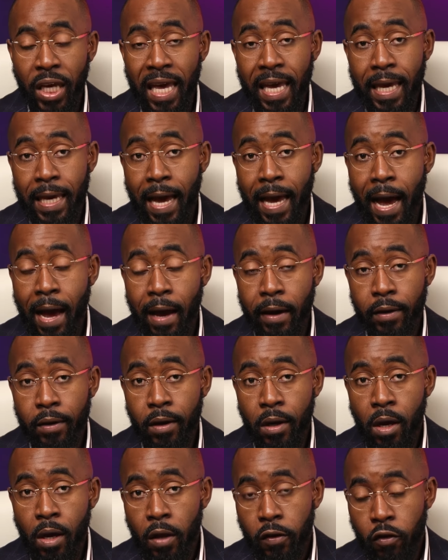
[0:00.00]
AI
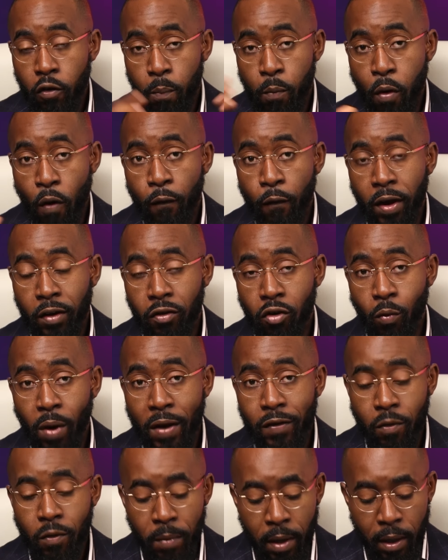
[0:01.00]
to perfect your
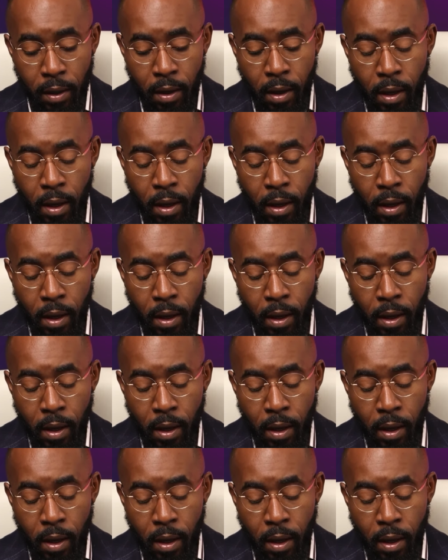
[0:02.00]
resume